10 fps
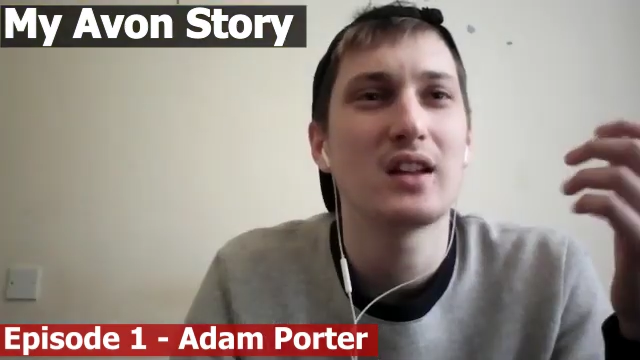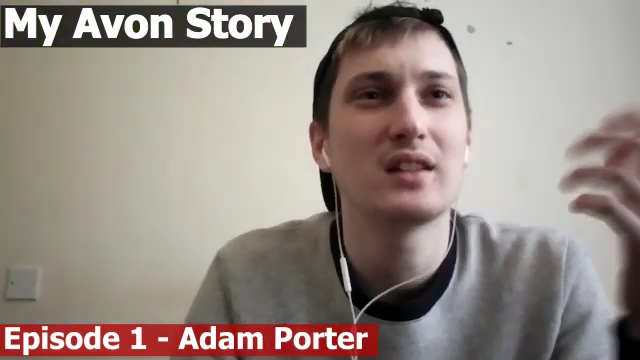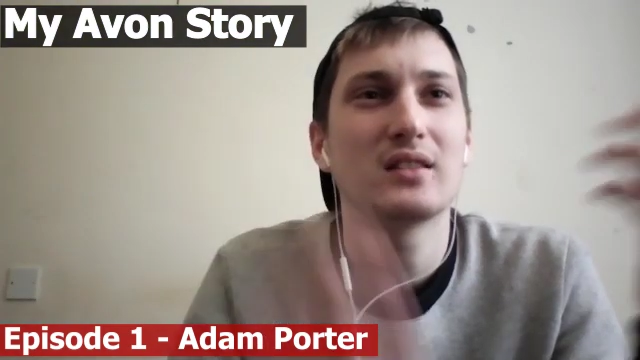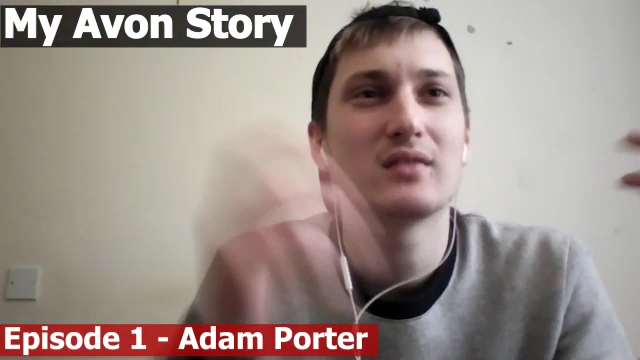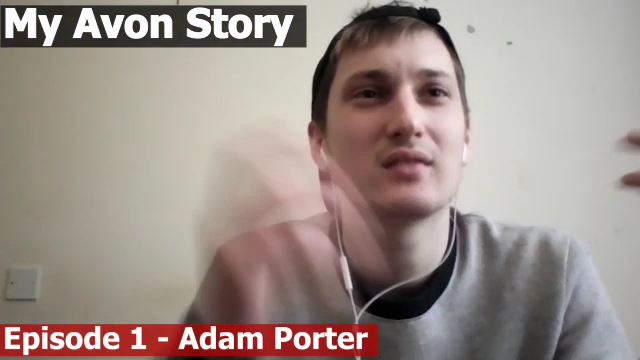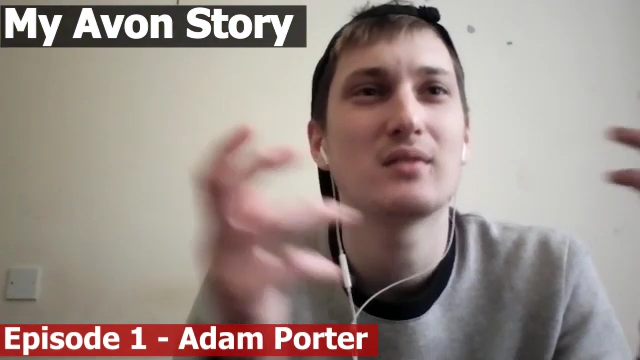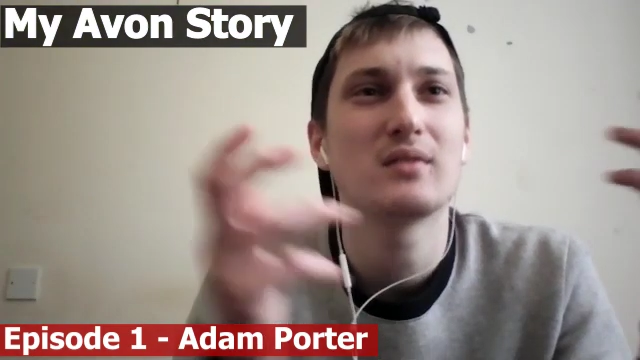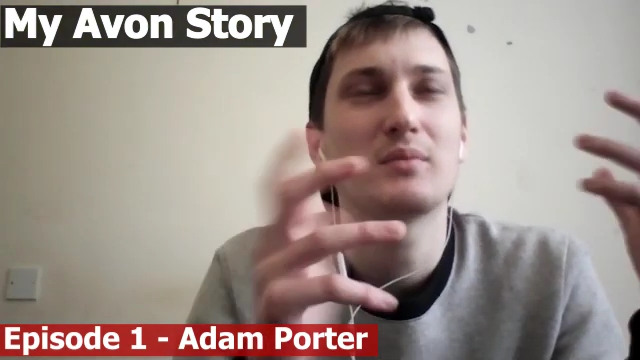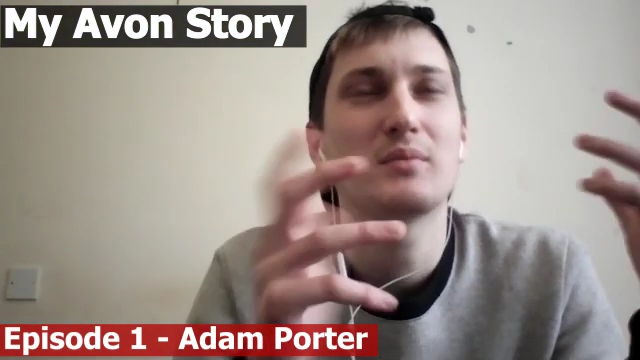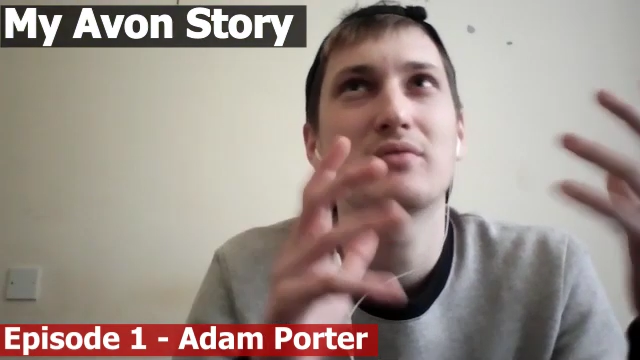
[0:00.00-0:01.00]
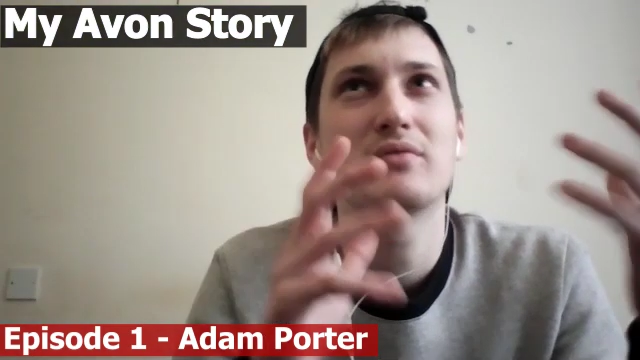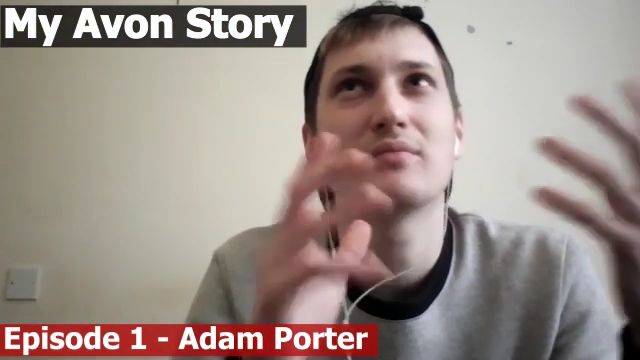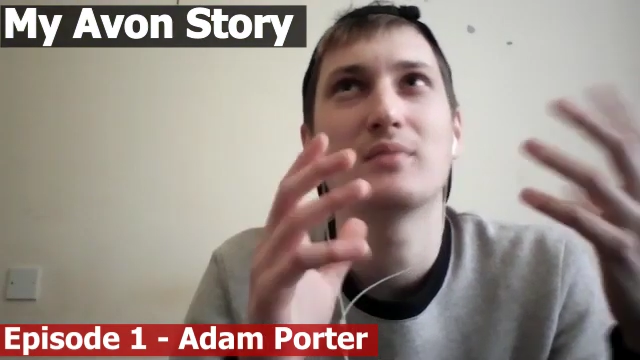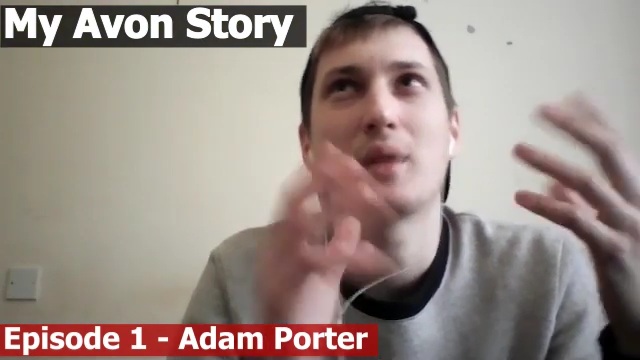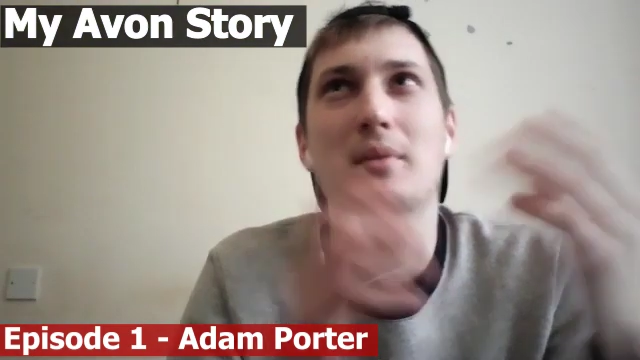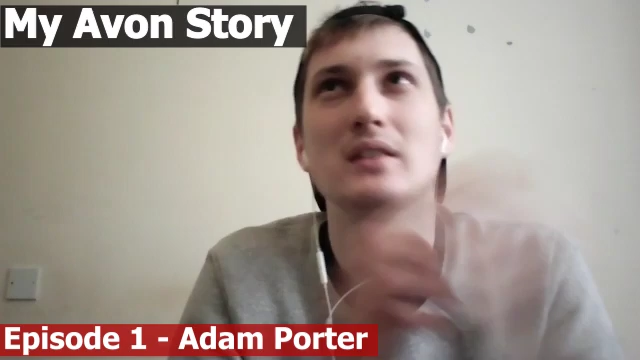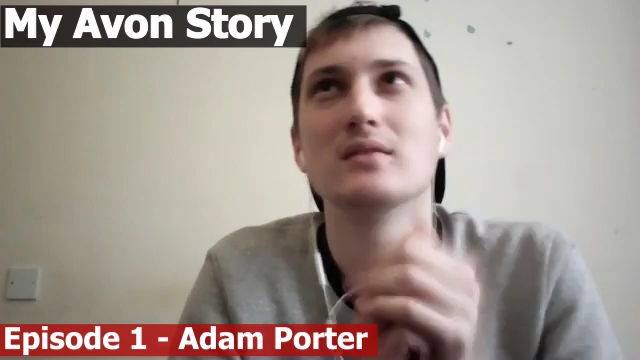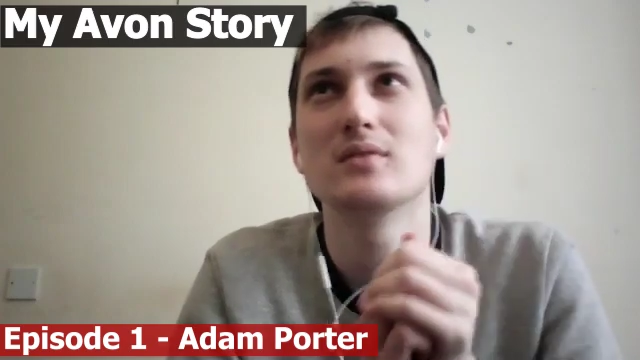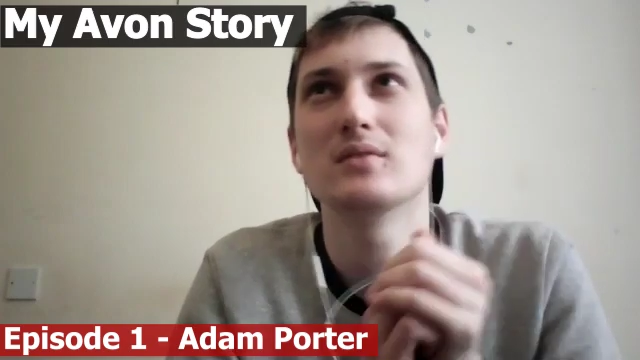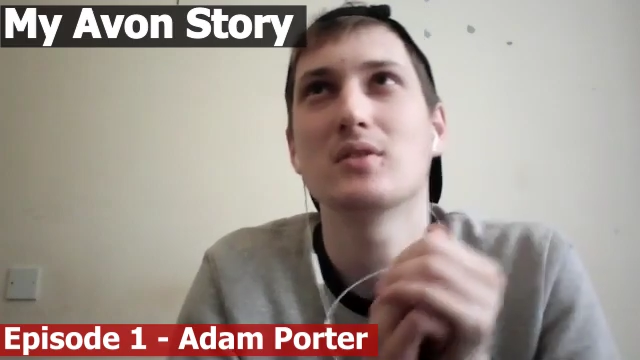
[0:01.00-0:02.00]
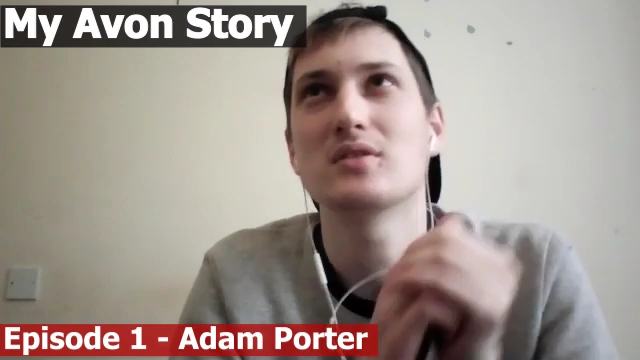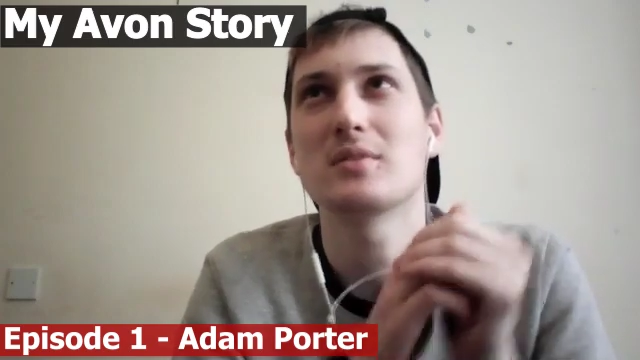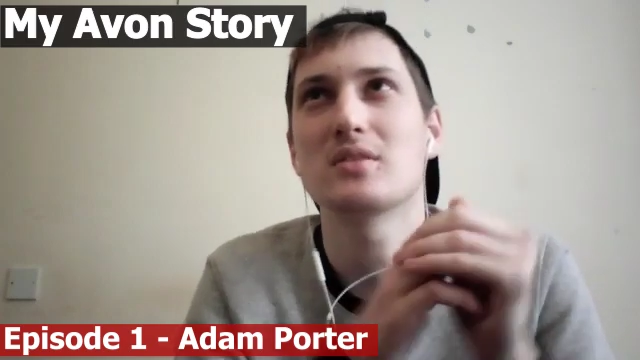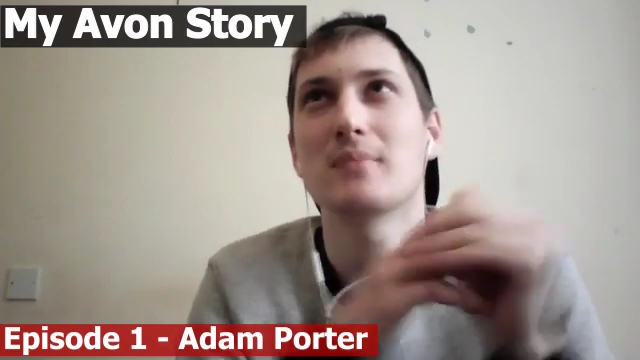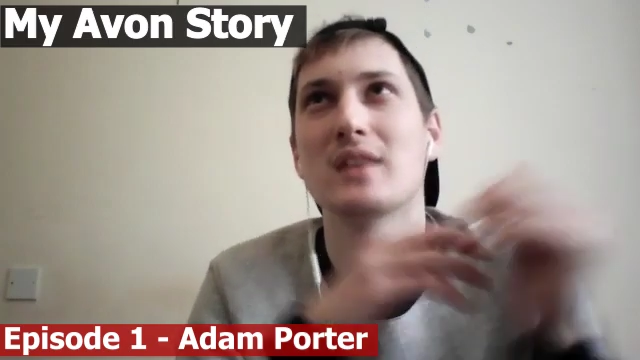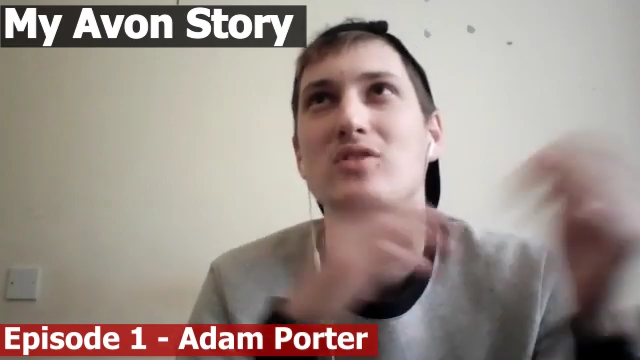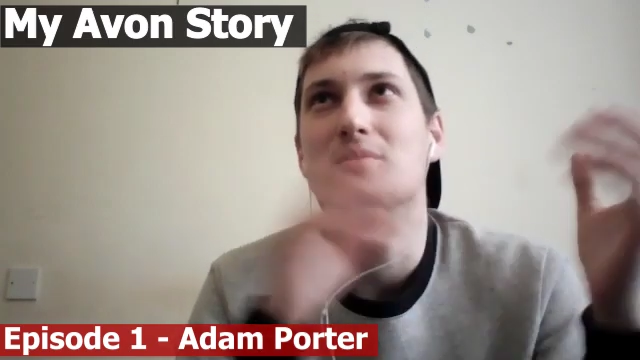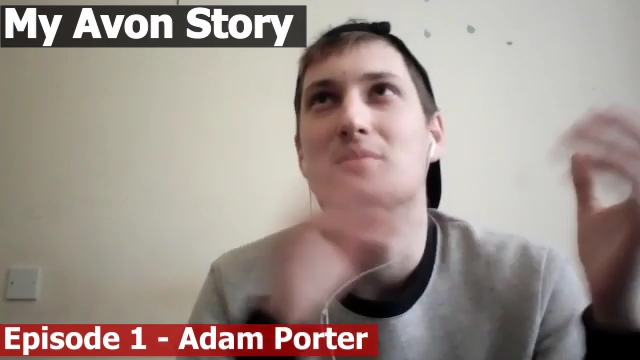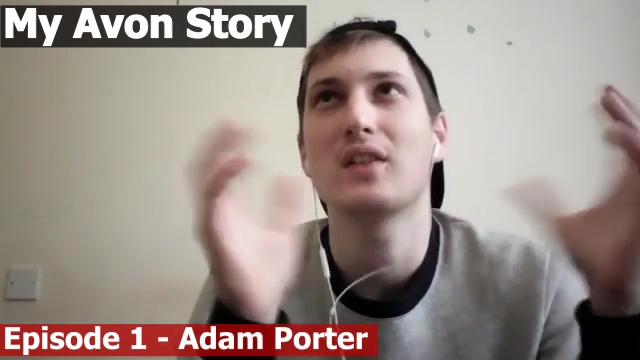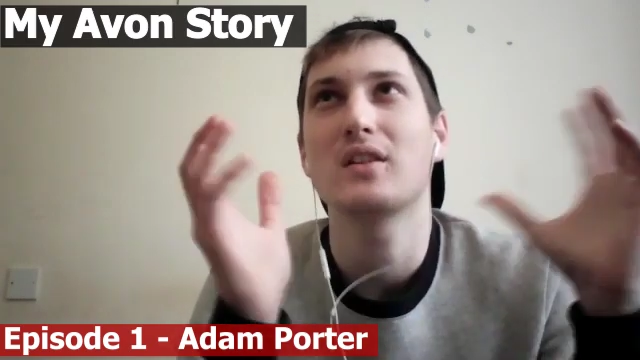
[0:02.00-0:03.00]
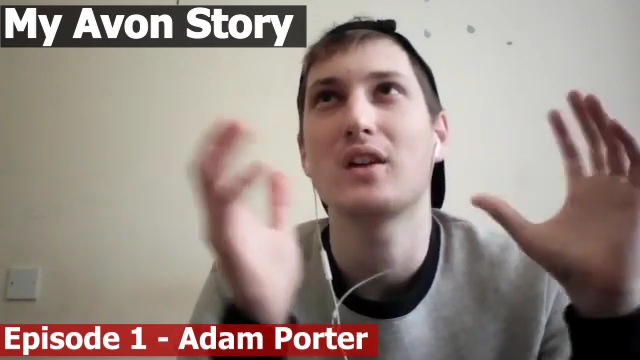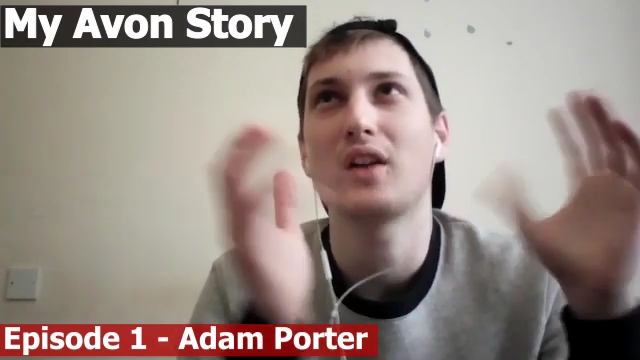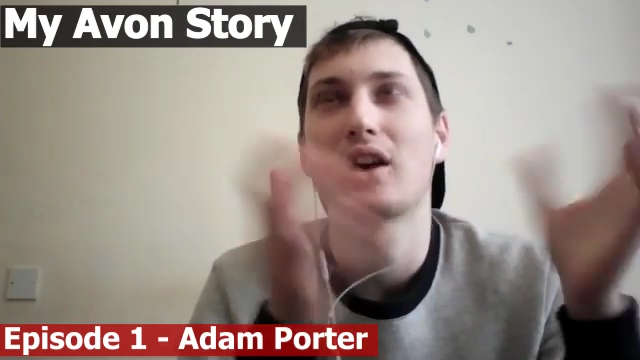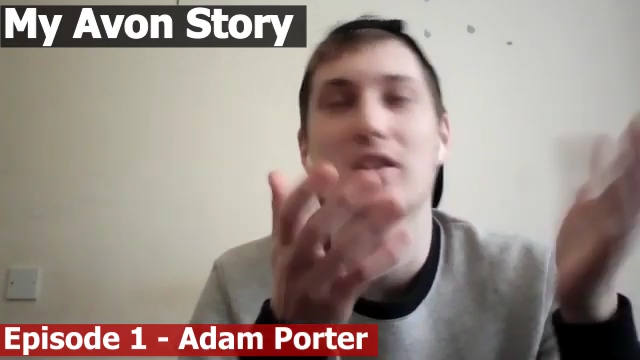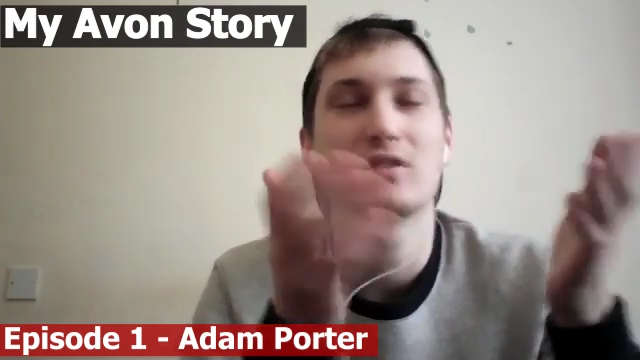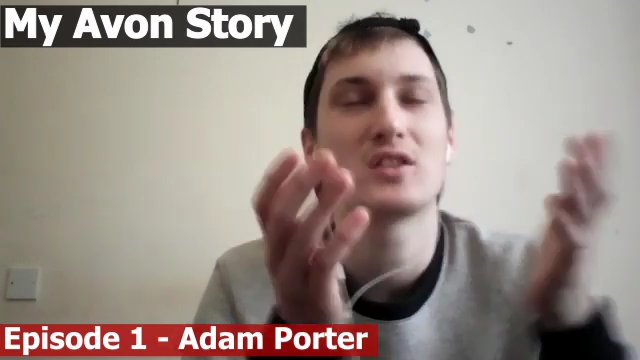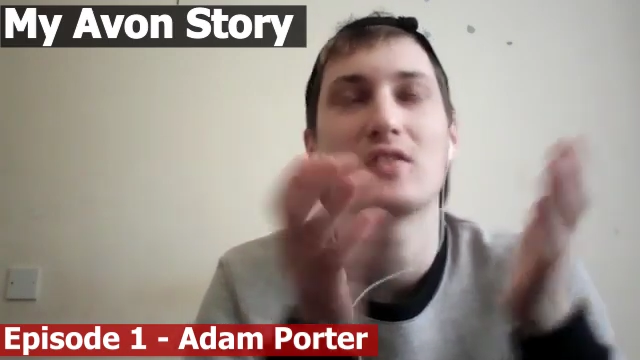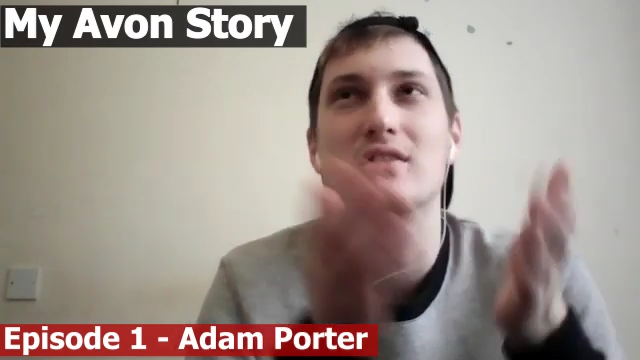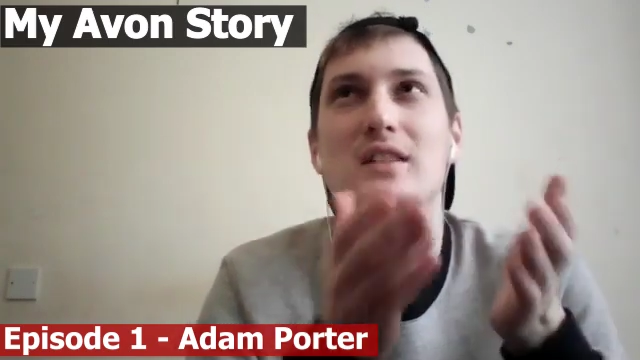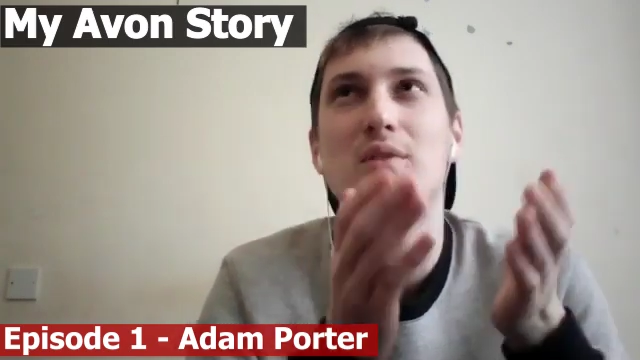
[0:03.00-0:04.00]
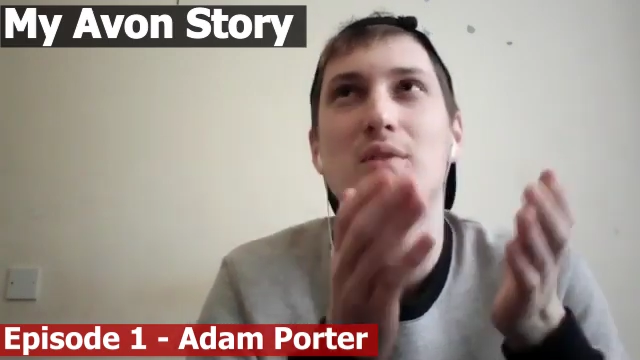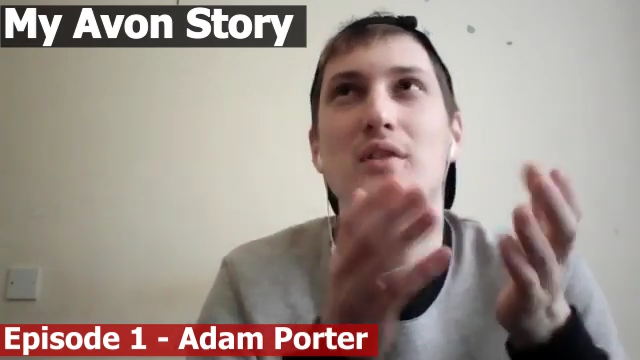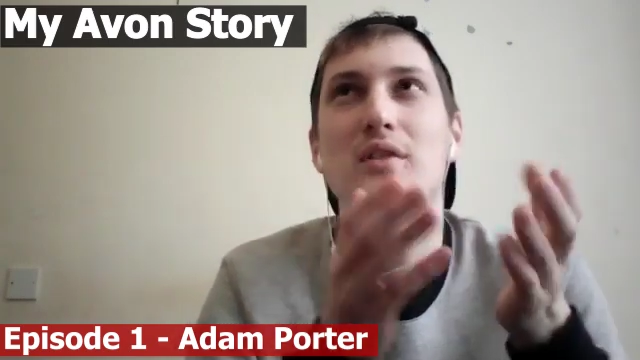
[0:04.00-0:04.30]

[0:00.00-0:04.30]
like, I mean, not so much a mantra, but I totally agree with you.